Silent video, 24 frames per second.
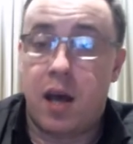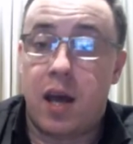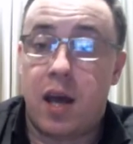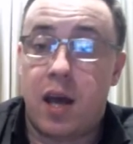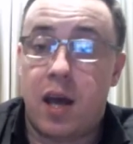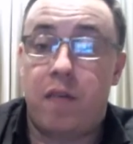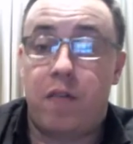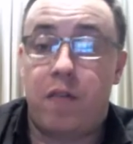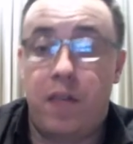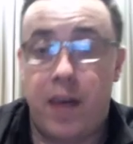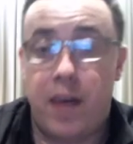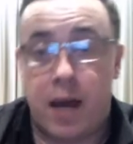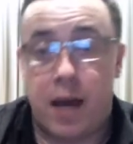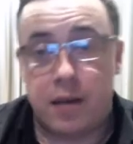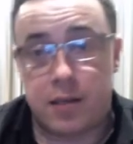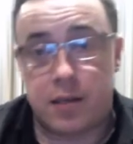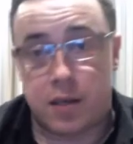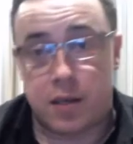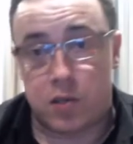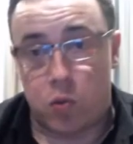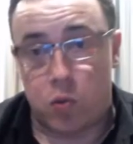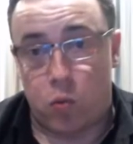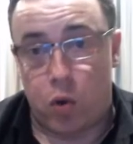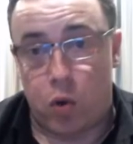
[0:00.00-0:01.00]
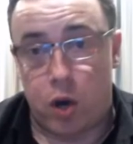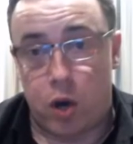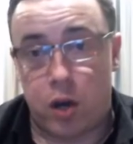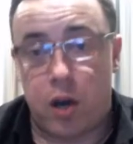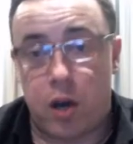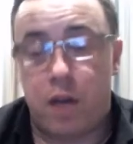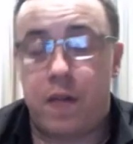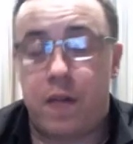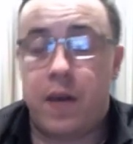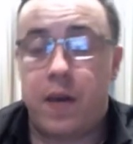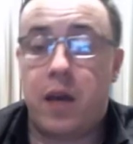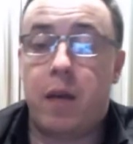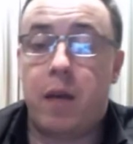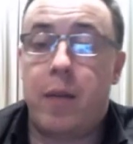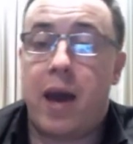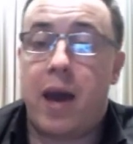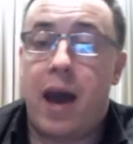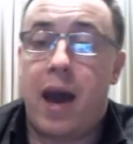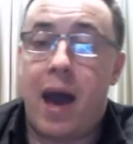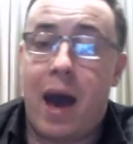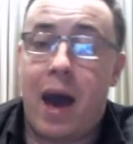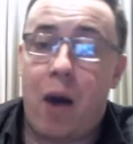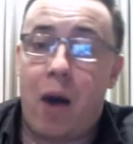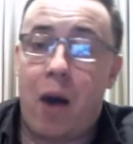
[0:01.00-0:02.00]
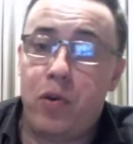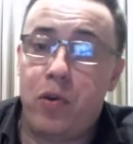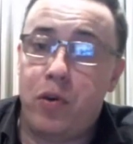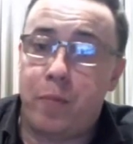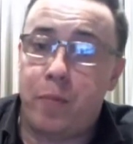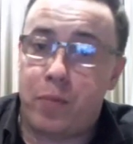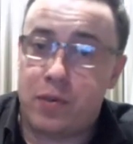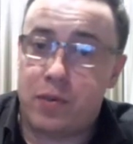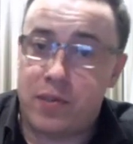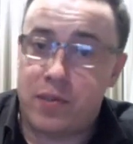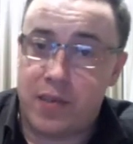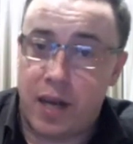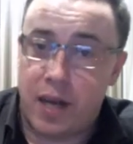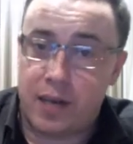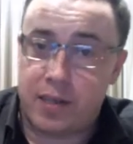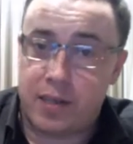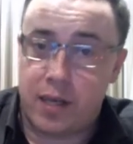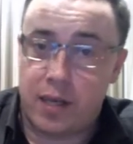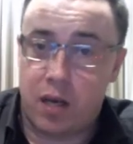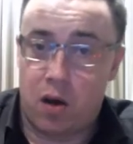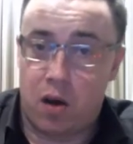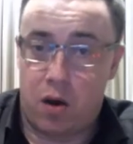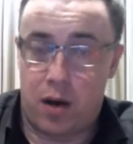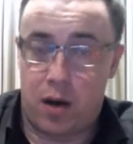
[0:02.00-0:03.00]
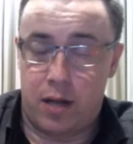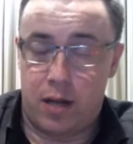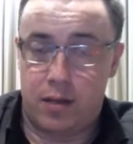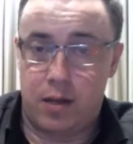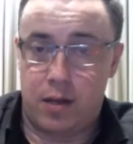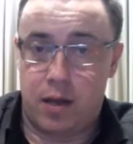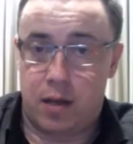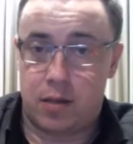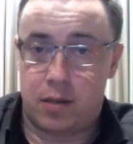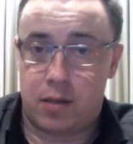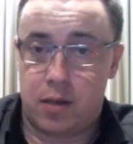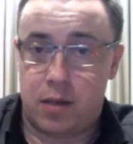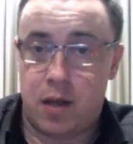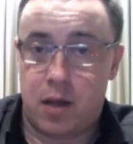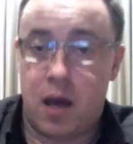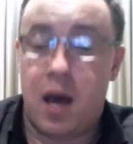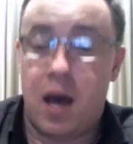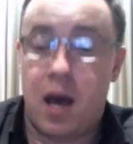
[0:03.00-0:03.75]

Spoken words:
If that doesn't work, think about how are you presenting ideas.